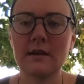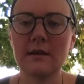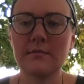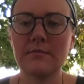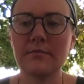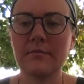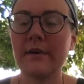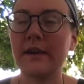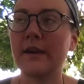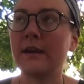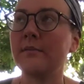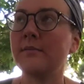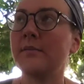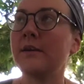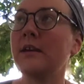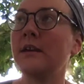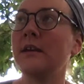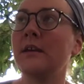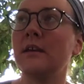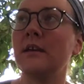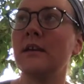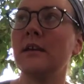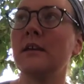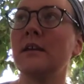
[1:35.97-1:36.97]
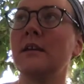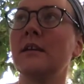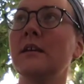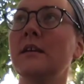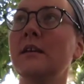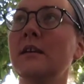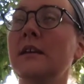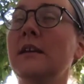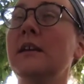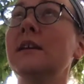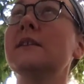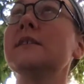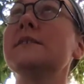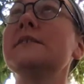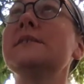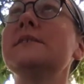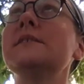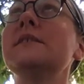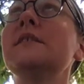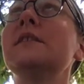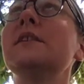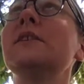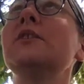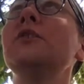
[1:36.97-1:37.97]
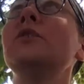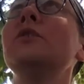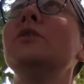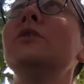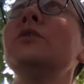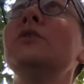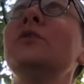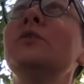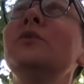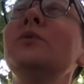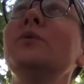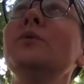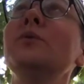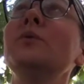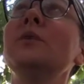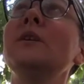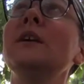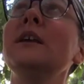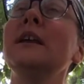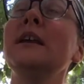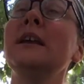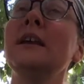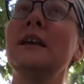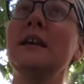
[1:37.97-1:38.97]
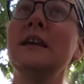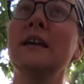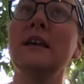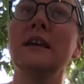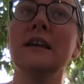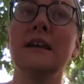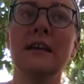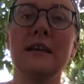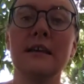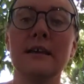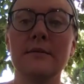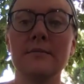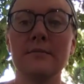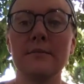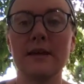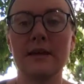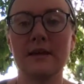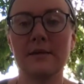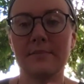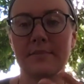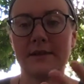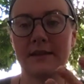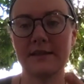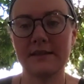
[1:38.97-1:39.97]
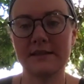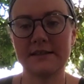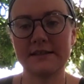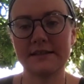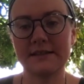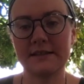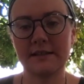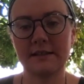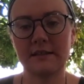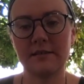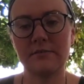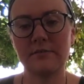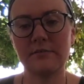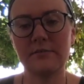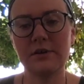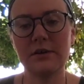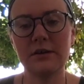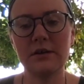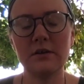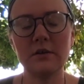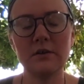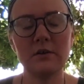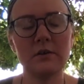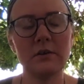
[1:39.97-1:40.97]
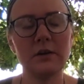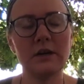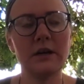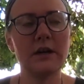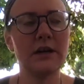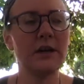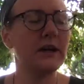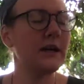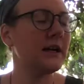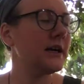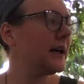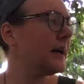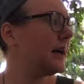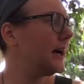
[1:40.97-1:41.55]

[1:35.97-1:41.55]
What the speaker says: Maybe it's the tree, maybe it's the computer.